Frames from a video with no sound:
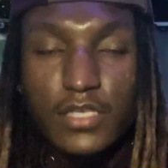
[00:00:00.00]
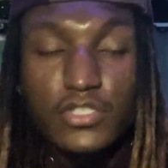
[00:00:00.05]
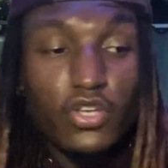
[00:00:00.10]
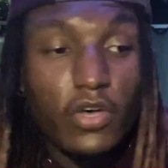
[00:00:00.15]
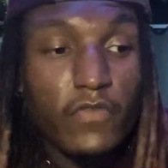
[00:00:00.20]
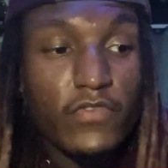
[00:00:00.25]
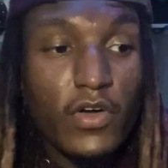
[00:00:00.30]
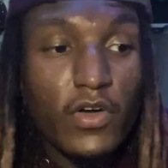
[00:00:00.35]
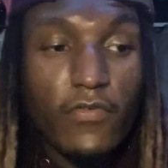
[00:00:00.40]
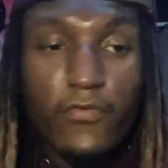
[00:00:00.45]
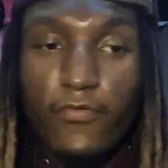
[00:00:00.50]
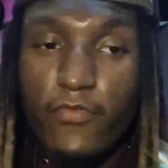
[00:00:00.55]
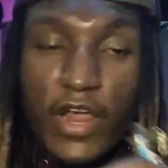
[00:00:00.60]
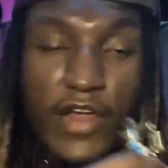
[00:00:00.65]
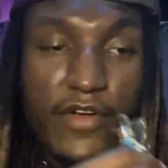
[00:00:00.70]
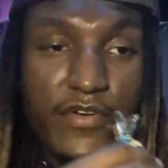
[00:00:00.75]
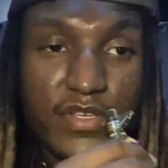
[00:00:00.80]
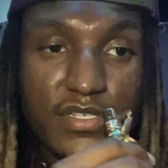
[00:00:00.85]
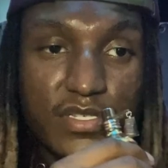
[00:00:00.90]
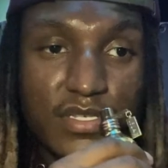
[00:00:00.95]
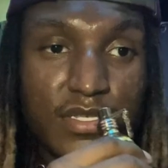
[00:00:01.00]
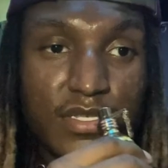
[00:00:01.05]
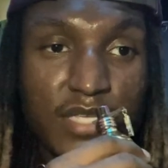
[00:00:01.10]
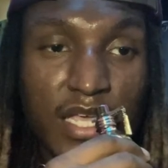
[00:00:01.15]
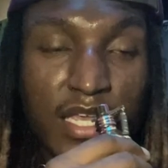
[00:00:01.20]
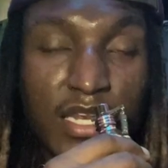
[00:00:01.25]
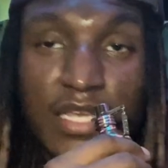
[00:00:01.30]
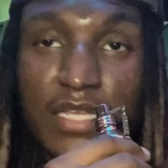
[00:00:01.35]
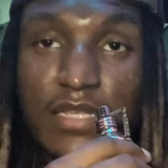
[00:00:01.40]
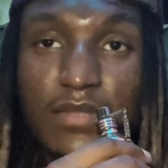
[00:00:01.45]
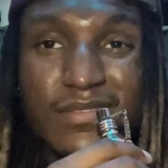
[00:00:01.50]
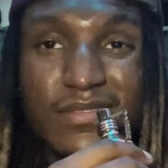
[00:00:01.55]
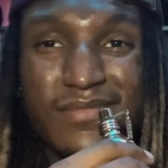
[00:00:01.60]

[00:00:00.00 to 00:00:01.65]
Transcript: So if your fragrance is any,